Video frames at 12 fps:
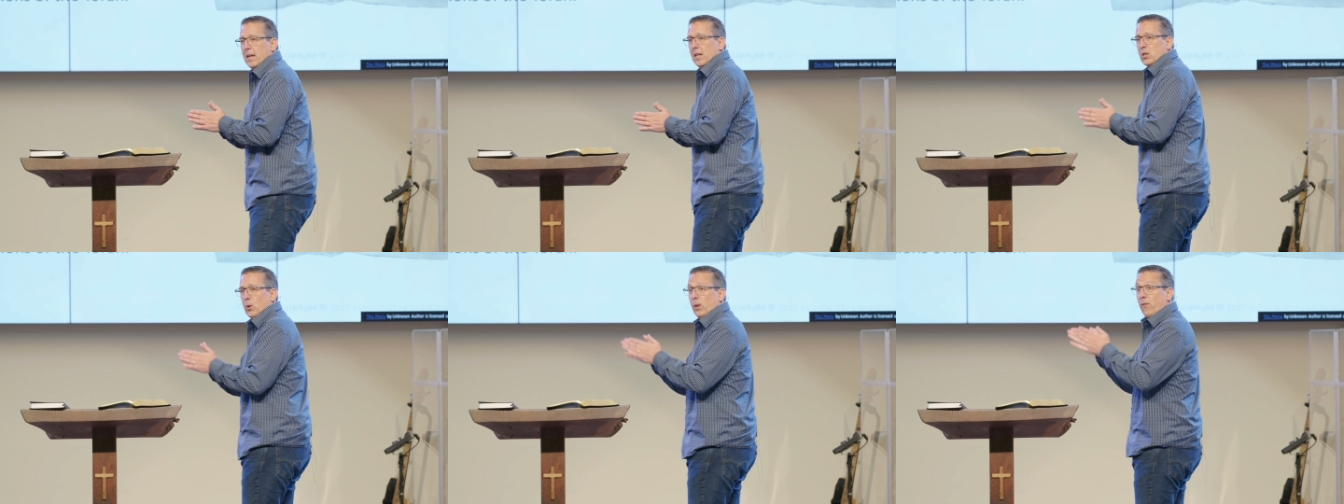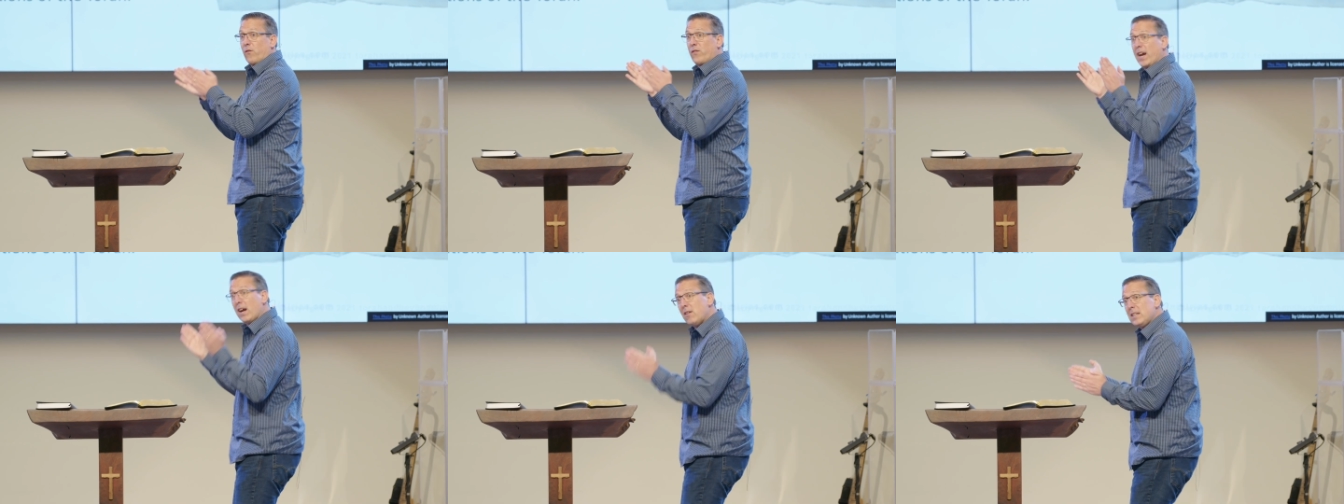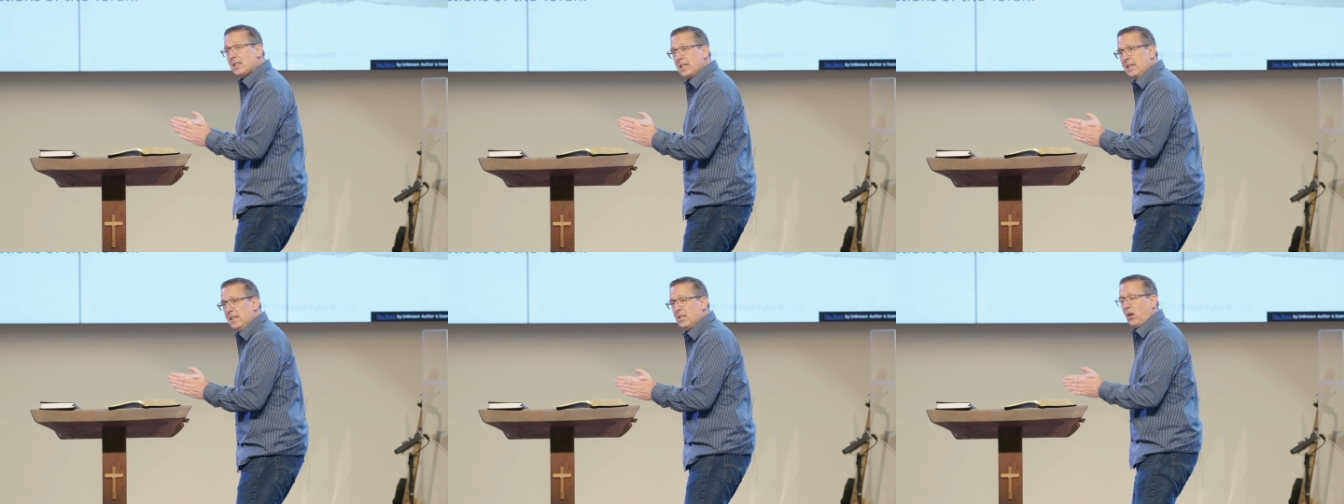So the
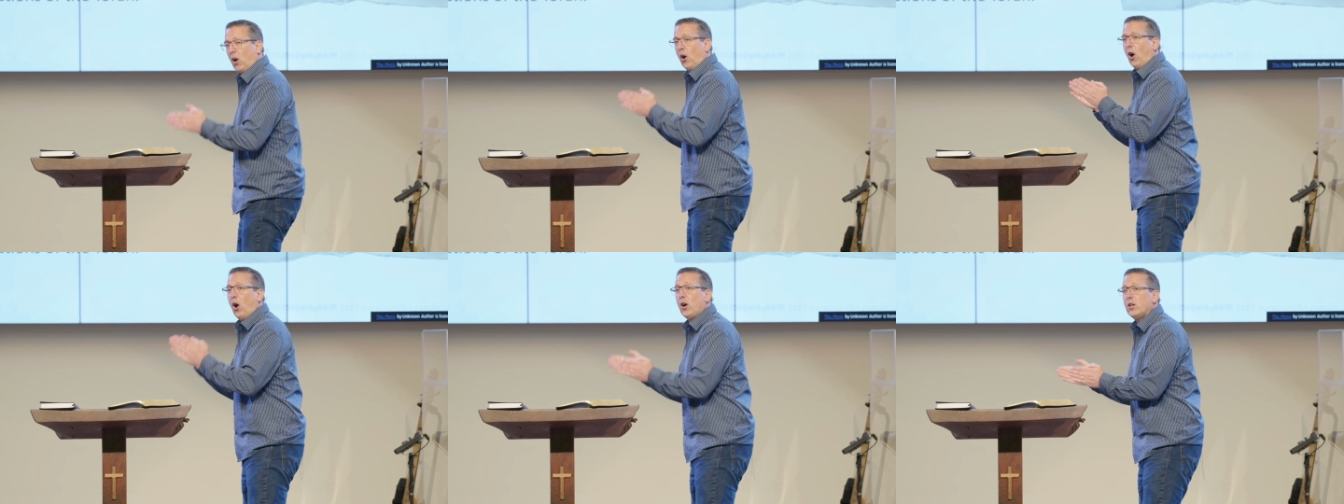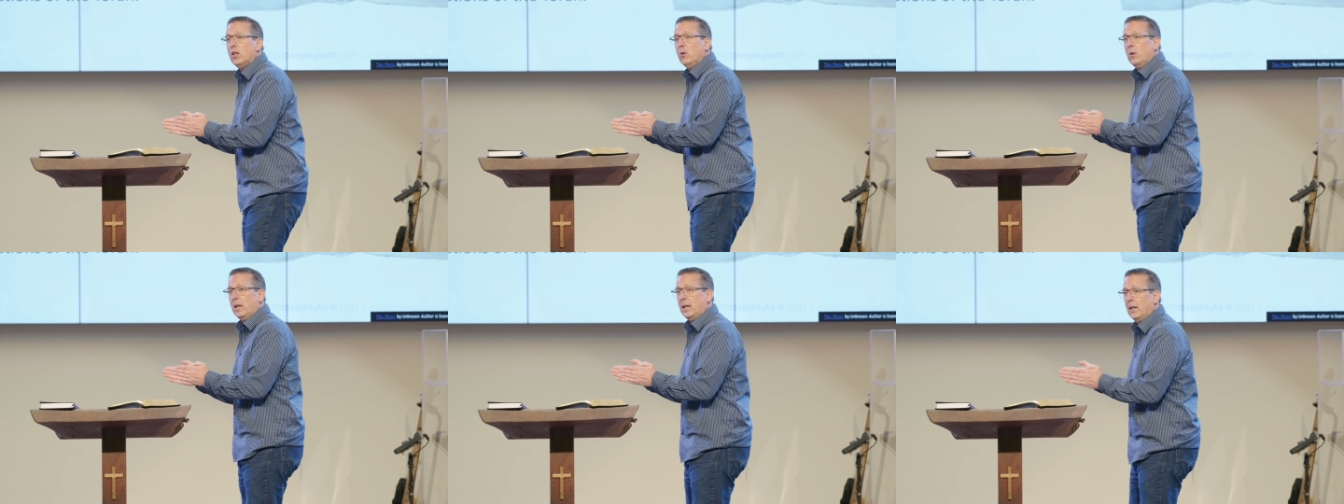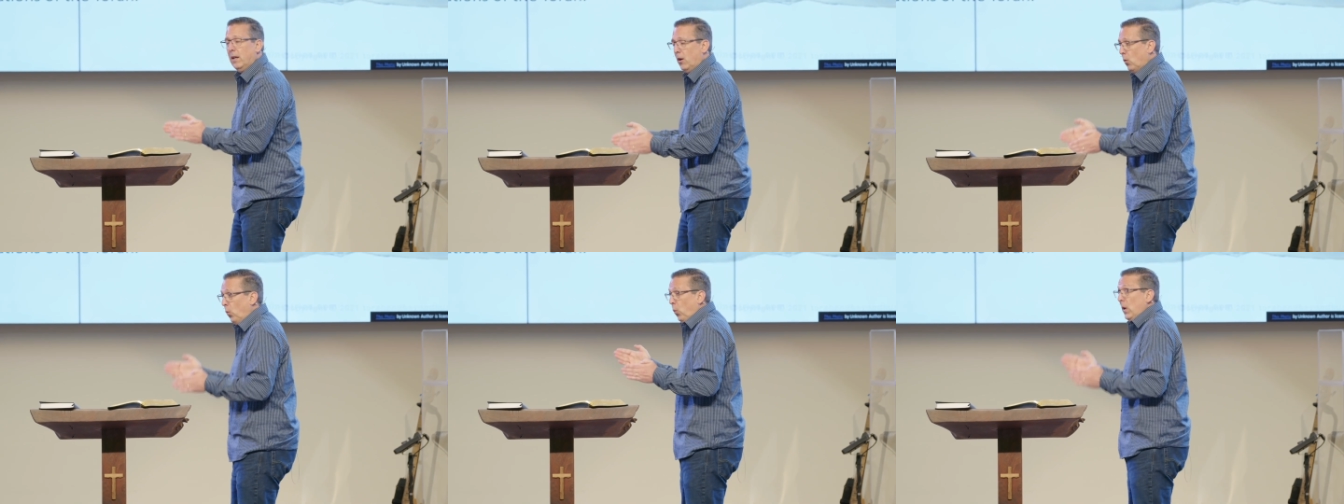Pharisees are arguing
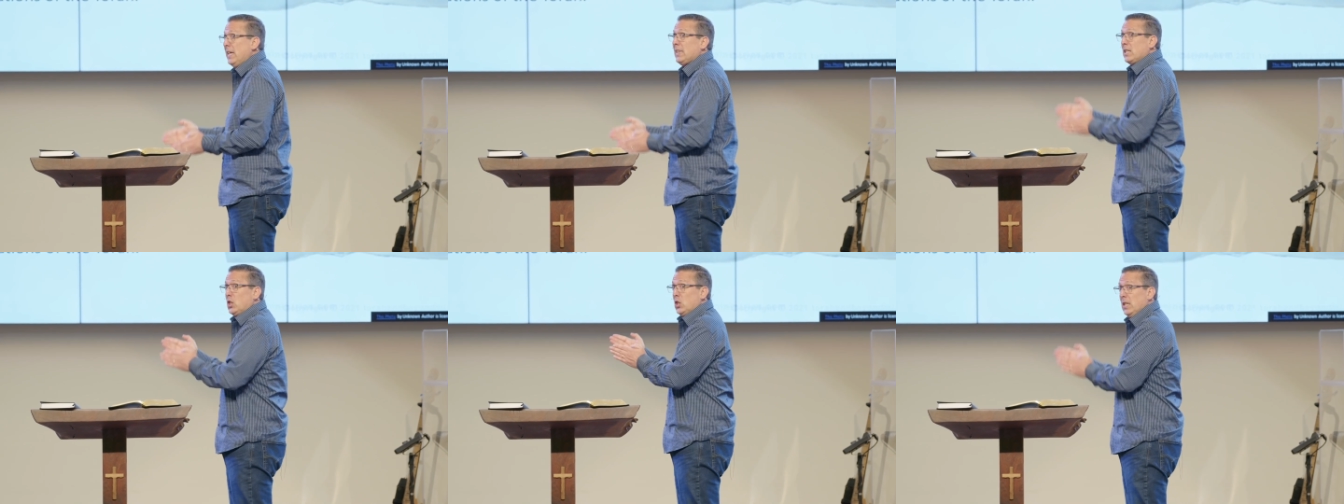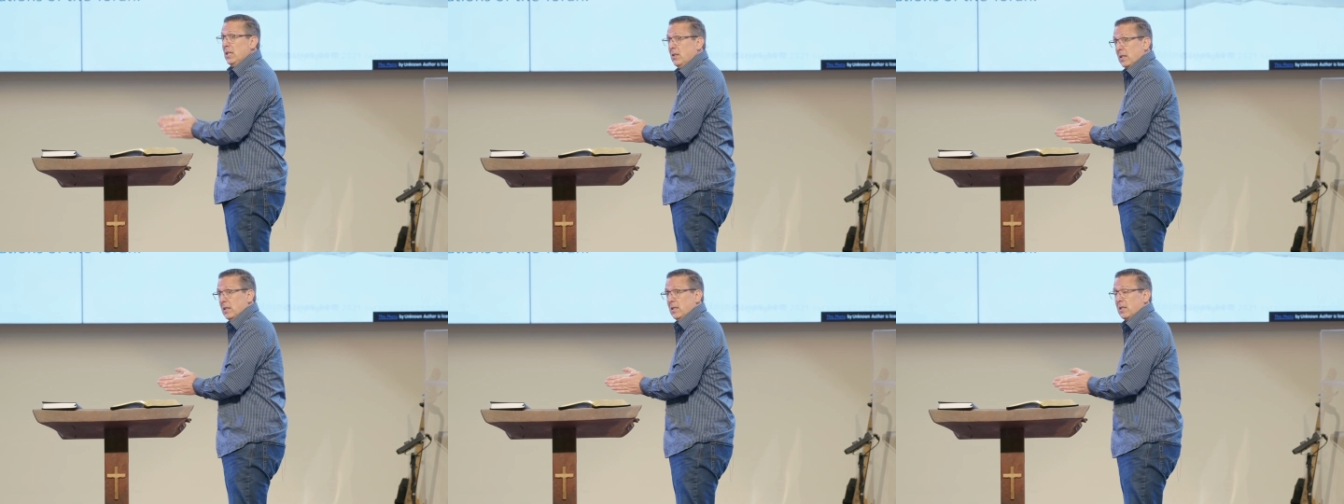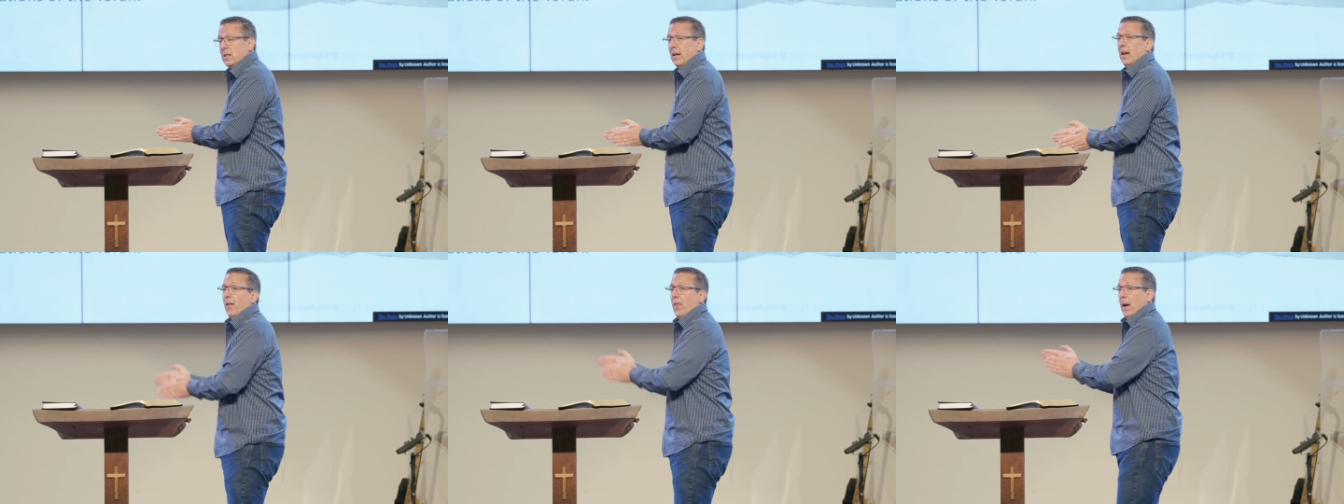with Jesus
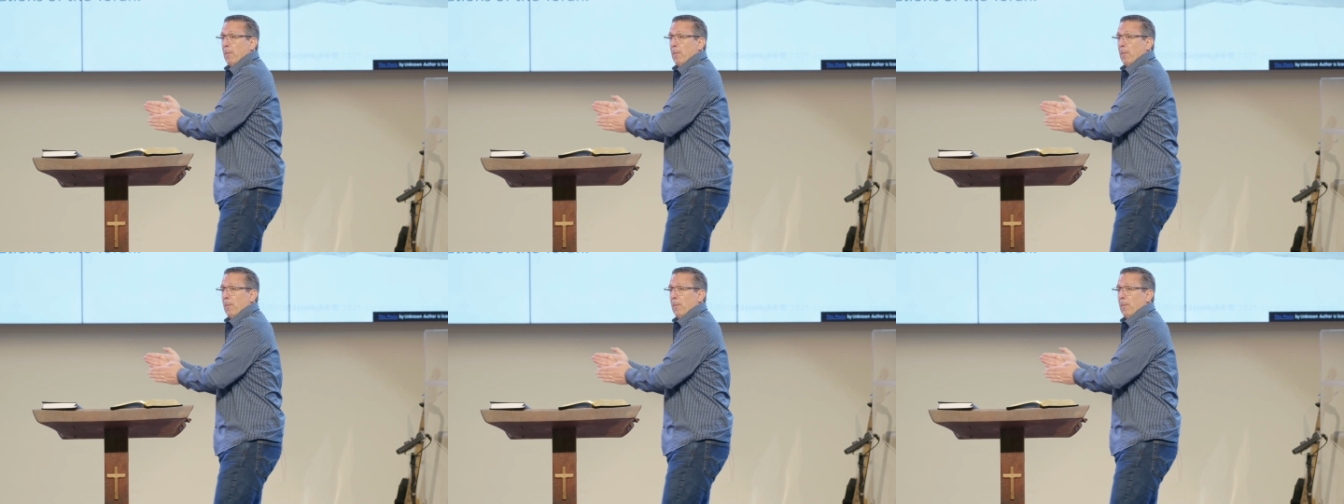that